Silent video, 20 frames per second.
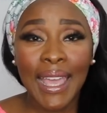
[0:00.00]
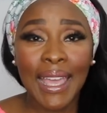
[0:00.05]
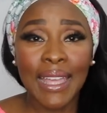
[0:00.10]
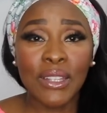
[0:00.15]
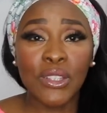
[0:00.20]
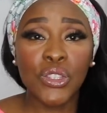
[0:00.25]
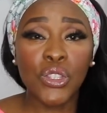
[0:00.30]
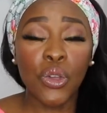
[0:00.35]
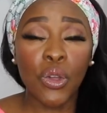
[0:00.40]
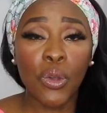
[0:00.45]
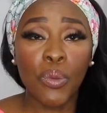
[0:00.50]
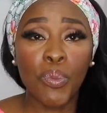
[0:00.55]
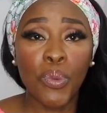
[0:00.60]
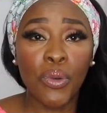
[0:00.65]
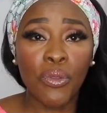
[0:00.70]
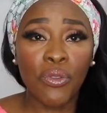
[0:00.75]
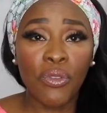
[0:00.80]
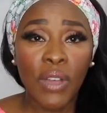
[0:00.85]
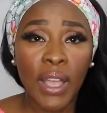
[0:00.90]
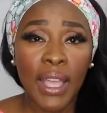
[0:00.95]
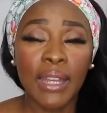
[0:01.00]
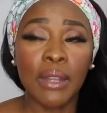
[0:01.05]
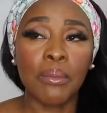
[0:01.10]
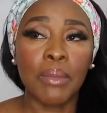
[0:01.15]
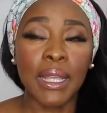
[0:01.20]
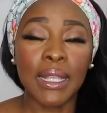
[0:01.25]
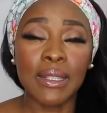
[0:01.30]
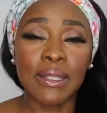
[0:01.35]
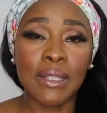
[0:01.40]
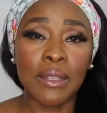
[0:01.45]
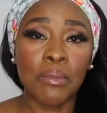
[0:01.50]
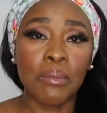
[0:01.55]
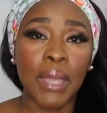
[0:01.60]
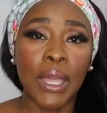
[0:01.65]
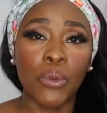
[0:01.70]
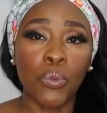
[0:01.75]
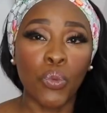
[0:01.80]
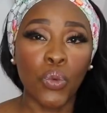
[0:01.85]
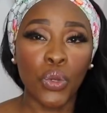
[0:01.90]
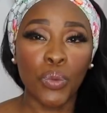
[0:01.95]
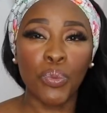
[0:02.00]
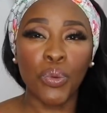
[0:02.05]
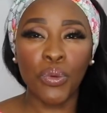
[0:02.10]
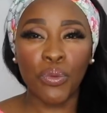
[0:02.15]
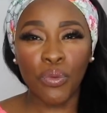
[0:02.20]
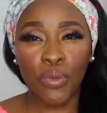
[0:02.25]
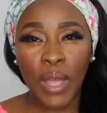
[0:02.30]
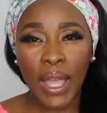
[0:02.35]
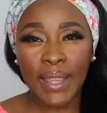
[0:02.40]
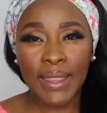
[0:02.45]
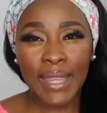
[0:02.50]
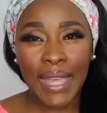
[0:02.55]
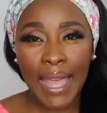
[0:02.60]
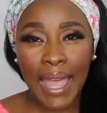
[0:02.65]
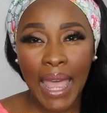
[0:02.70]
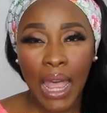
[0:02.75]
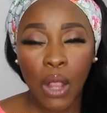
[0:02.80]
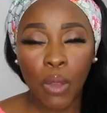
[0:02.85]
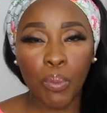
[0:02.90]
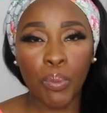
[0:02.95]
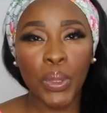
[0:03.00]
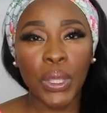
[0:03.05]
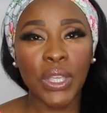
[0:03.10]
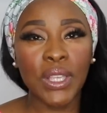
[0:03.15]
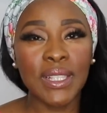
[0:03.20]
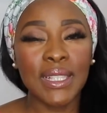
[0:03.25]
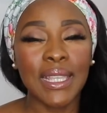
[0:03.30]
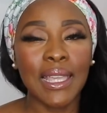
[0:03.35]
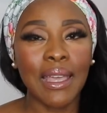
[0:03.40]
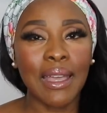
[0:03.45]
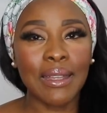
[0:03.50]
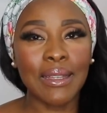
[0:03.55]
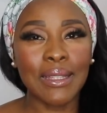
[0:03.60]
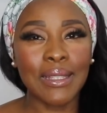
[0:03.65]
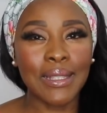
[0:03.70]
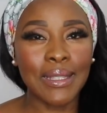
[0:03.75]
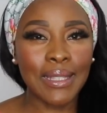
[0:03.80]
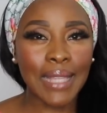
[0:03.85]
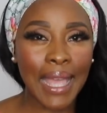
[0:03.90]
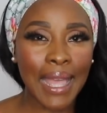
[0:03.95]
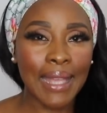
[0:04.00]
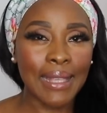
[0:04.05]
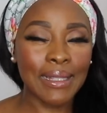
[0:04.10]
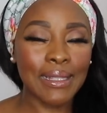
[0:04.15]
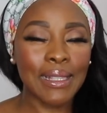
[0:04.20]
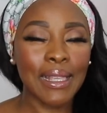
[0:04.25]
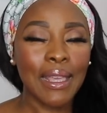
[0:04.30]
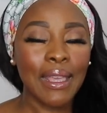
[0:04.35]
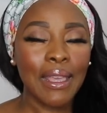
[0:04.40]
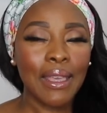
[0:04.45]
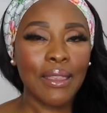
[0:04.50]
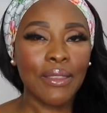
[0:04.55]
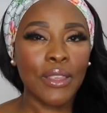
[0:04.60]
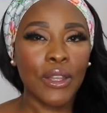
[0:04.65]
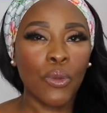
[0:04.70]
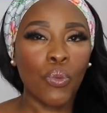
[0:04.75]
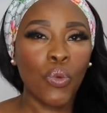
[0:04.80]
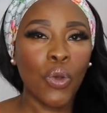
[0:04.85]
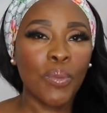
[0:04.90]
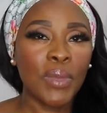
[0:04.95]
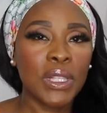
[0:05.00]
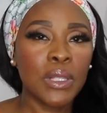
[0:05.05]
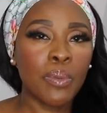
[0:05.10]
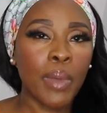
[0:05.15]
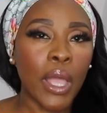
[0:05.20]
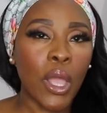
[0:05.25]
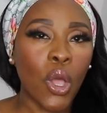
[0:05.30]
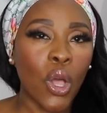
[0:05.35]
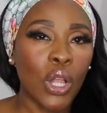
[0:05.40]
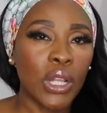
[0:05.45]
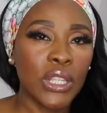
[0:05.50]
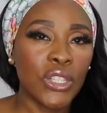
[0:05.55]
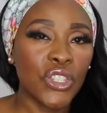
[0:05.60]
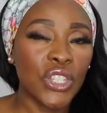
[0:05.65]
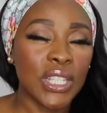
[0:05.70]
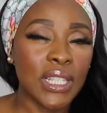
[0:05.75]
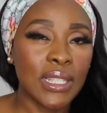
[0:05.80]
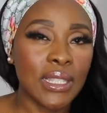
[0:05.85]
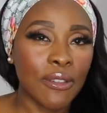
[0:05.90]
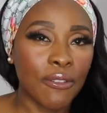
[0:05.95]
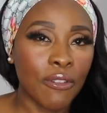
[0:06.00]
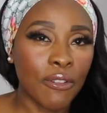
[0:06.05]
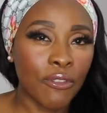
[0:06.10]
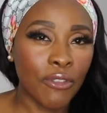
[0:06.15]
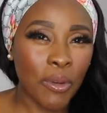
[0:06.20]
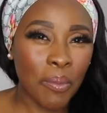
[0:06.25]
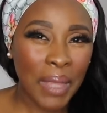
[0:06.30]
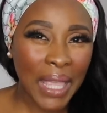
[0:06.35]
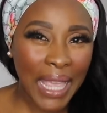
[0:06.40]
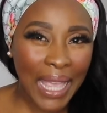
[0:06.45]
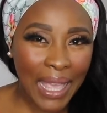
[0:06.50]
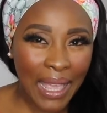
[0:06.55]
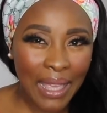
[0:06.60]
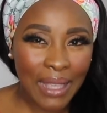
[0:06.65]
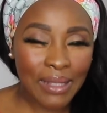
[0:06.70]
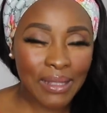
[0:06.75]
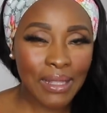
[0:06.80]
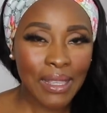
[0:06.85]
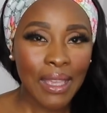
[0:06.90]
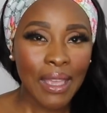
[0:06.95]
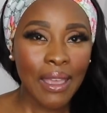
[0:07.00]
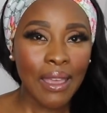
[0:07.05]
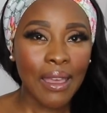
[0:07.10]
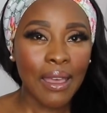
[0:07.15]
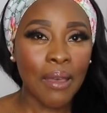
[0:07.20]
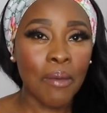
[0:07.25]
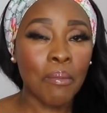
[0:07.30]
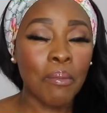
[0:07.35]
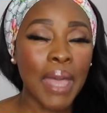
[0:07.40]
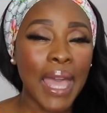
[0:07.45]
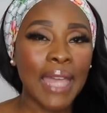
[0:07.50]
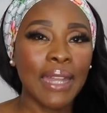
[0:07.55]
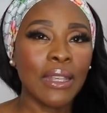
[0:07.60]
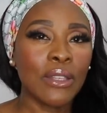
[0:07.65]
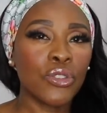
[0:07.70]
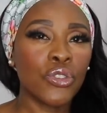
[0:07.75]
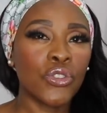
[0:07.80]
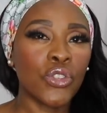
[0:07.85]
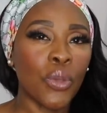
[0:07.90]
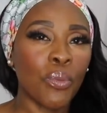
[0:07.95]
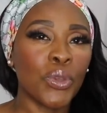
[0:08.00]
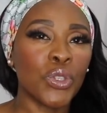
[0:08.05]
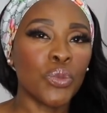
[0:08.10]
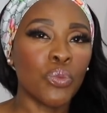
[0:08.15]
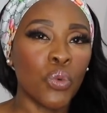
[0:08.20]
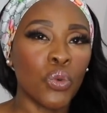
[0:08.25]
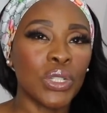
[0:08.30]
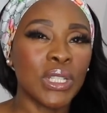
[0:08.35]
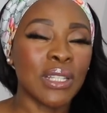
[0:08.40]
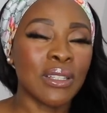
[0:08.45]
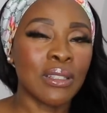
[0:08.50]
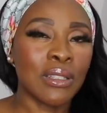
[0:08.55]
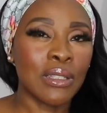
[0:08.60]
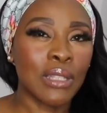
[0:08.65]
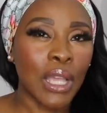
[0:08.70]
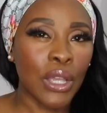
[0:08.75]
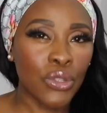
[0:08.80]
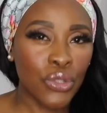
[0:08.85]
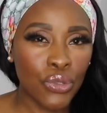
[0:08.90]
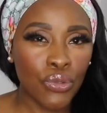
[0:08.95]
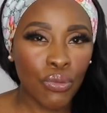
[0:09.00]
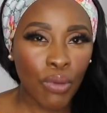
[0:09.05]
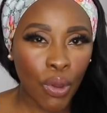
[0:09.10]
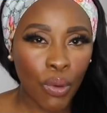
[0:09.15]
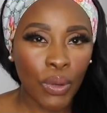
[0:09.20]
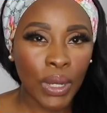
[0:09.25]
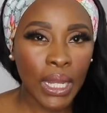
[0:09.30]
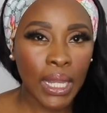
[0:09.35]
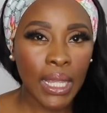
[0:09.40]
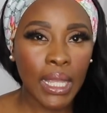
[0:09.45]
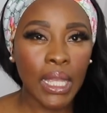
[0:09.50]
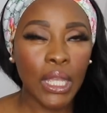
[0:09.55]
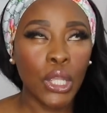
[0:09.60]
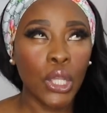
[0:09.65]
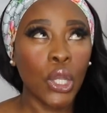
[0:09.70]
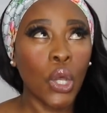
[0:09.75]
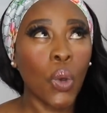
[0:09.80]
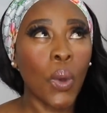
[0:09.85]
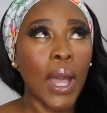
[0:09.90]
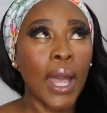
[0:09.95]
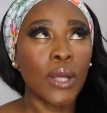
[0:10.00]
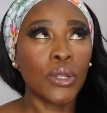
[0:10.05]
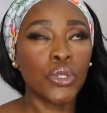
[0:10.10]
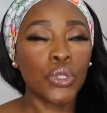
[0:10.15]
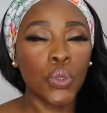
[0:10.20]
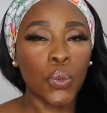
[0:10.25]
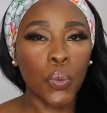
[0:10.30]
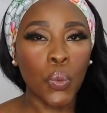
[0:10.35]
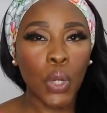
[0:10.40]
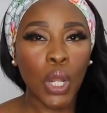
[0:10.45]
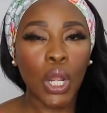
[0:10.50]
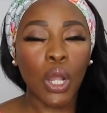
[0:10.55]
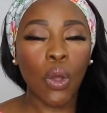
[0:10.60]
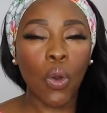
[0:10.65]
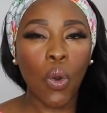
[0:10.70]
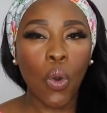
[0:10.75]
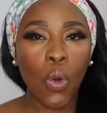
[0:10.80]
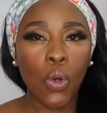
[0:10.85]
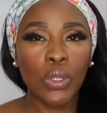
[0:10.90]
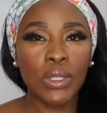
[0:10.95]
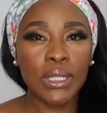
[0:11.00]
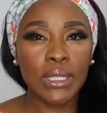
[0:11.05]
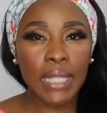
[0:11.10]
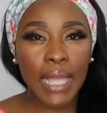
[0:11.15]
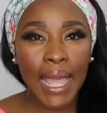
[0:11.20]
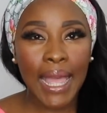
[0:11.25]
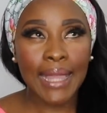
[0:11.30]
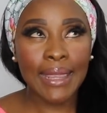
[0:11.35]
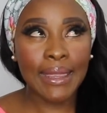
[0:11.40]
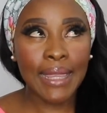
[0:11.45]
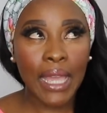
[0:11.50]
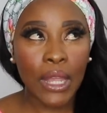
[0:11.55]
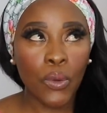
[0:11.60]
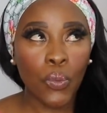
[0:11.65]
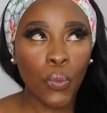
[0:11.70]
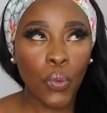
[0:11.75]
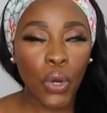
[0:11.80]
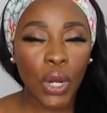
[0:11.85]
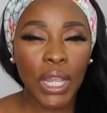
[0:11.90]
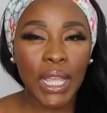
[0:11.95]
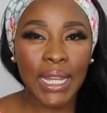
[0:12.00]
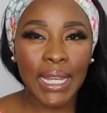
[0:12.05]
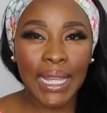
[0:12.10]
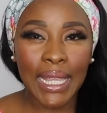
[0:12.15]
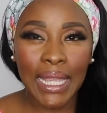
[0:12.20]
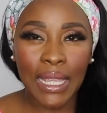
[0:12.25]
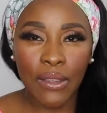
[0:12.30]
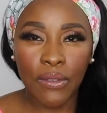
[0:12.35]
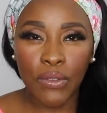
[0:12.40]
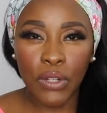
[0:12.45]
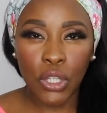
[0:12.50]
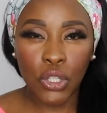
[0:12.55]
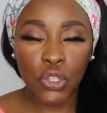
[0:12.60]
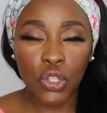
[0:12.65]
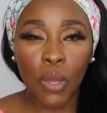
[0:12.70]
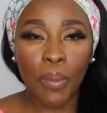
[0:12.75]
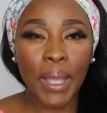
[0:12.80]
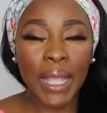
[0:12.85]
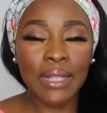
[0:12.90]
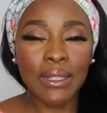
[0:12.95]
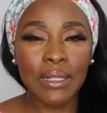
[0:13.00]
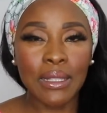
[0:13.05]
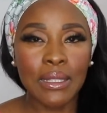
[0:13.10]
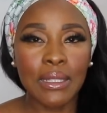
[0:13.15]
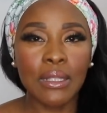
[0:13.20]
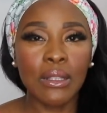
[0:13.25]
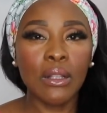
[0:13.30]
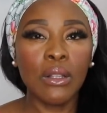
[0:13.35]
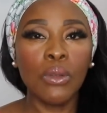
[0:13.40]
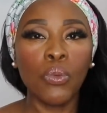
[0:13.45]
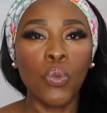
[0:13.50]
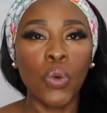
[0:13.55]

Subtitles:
And so a provider mindset man would provide the help because he understands that a woman's biology is different from his. A man has so much more testosterone. He can go out to work all day, then work an evening job and still